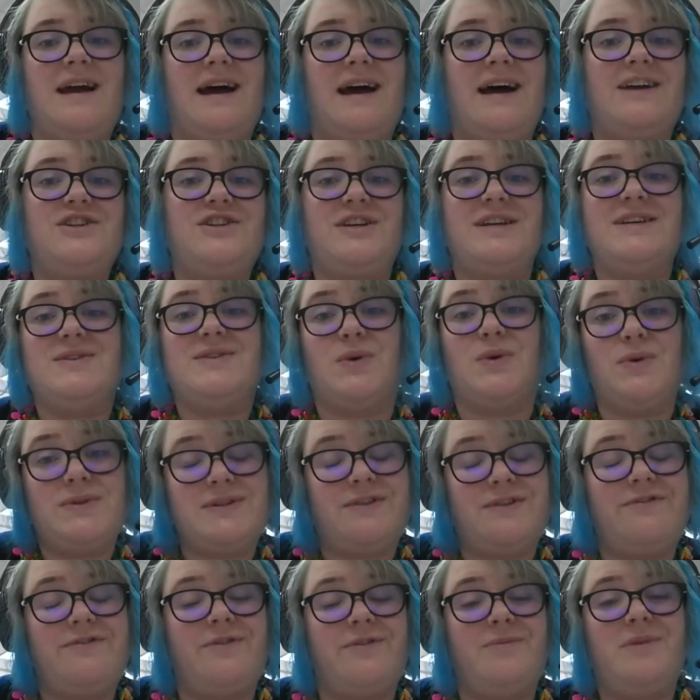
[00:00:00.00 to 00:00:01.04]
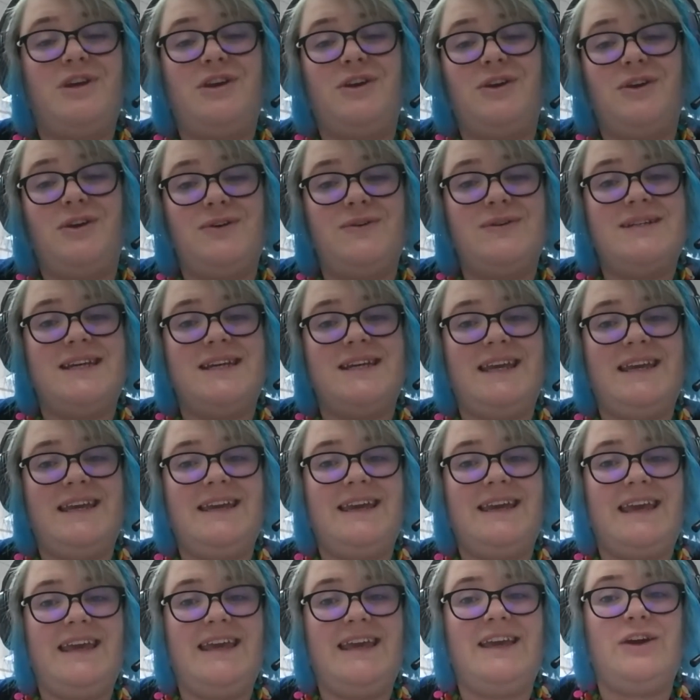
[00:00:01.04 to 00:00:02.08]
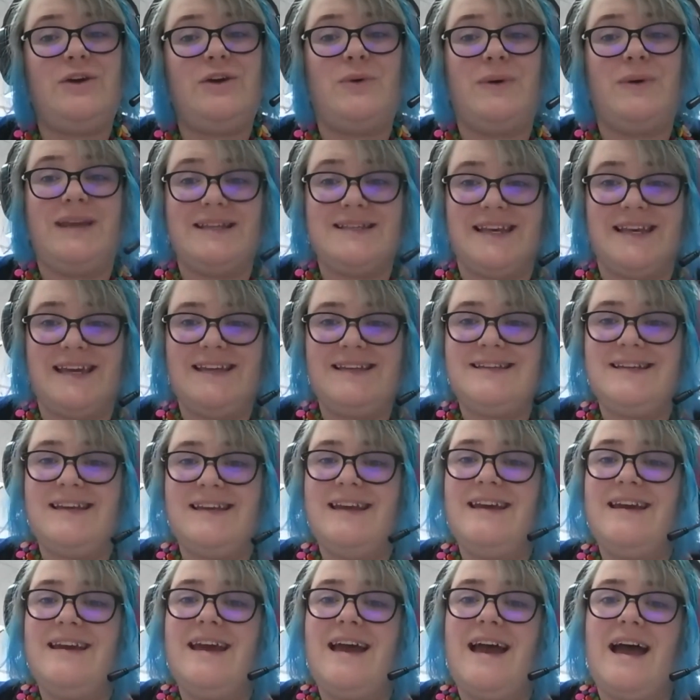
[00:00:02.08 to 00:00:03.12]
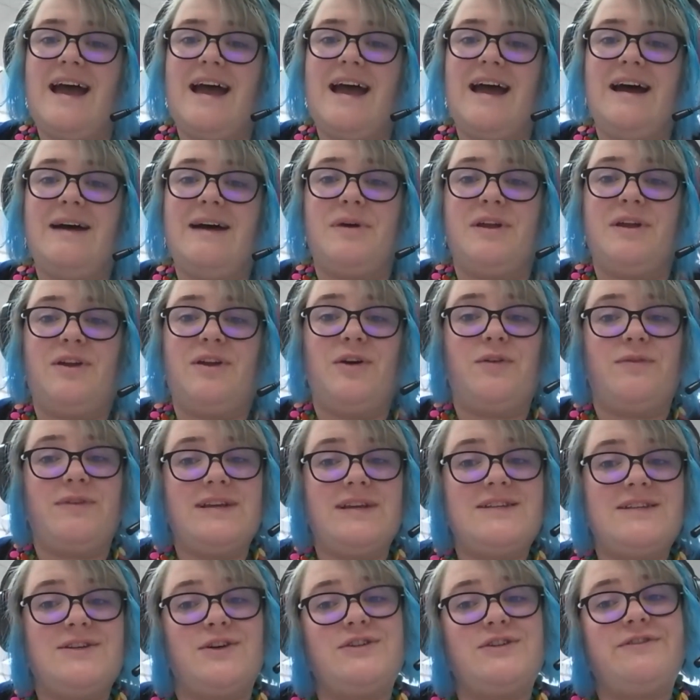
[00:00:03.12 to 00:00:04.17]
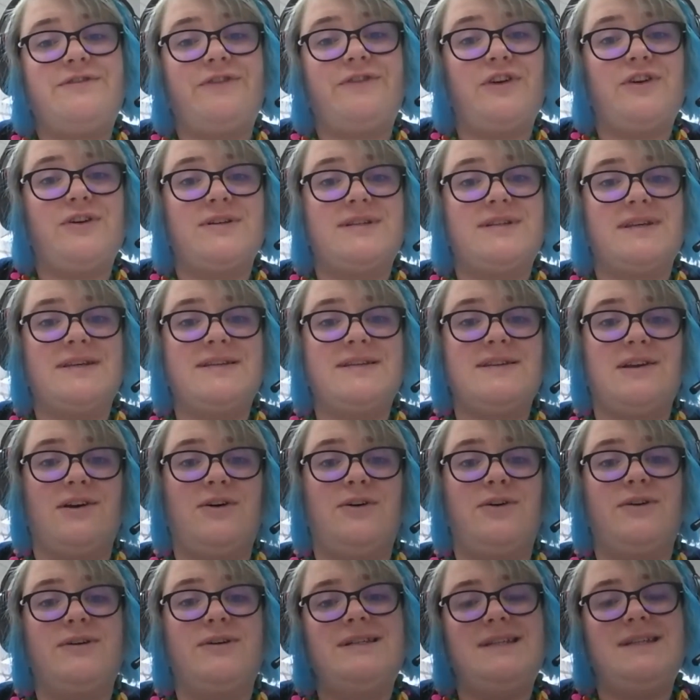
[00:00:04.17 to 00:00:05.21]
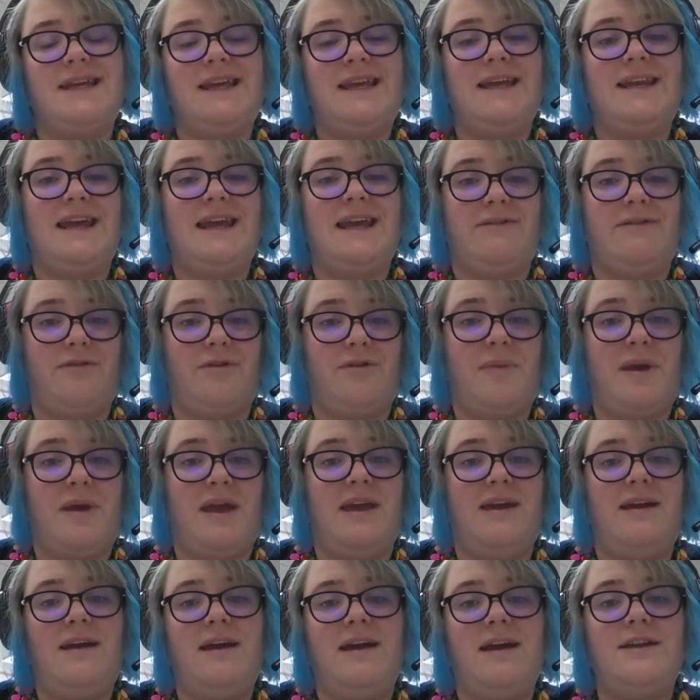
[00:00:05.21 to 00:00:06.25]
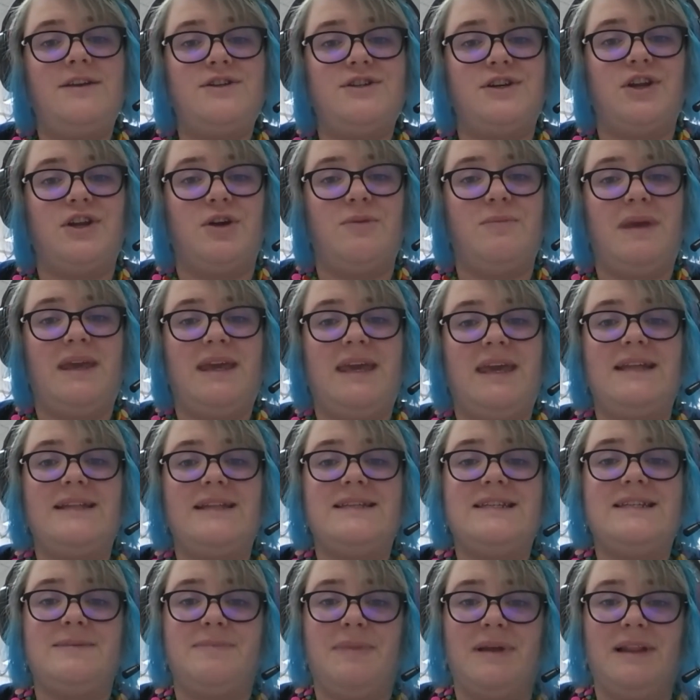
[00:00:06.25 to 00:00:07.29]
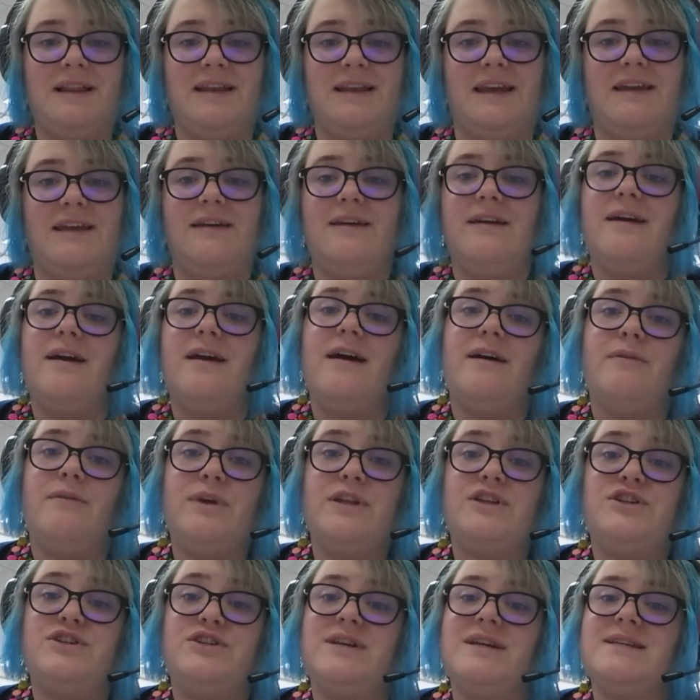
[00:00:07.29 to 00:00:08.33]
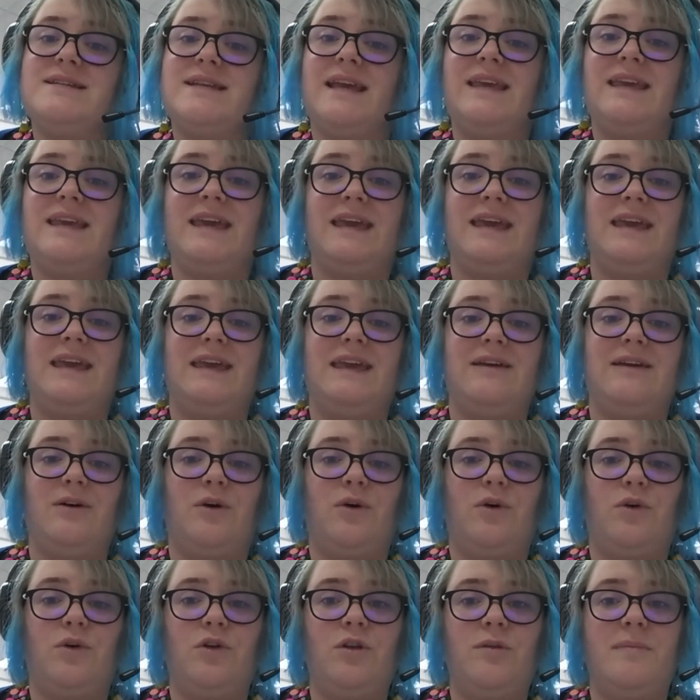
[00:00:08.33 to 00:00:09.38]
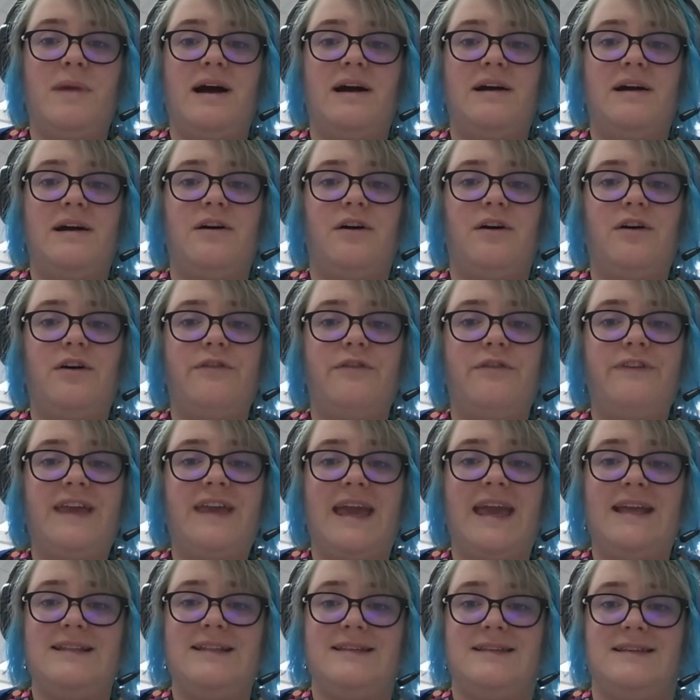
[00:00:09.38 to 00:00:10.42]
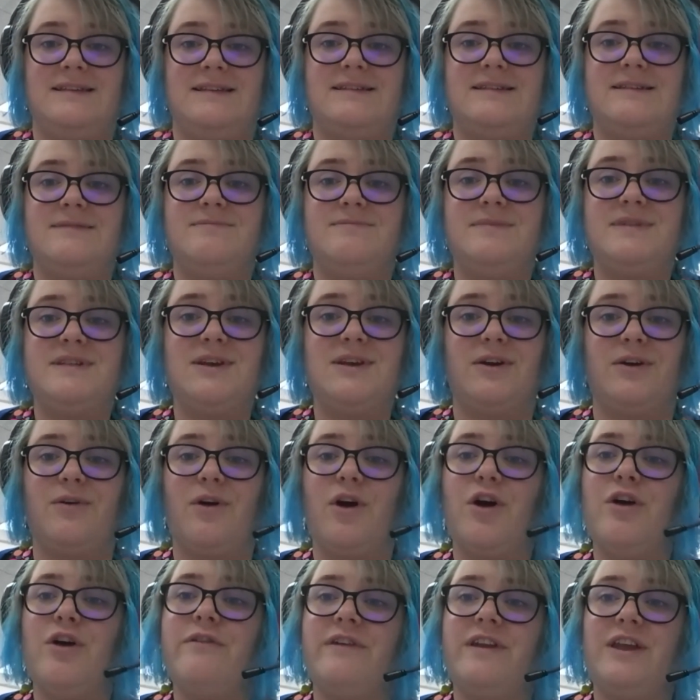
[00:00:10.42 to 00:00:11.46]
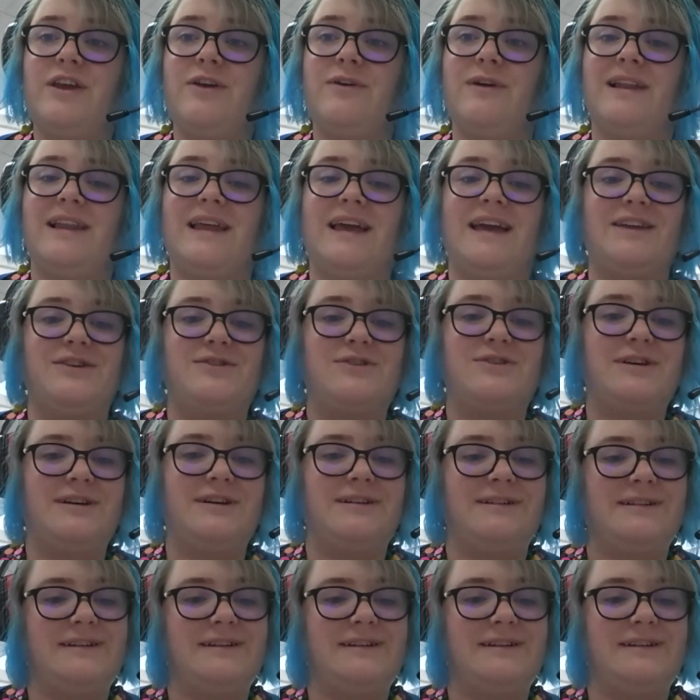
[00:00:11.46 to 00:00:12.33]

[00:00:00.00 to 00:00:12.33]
She is also from QUT in Queensland, but her research focuses on DNA repair and genomic instability, which is a key hallmark of cancers. So over to you, Alejandra.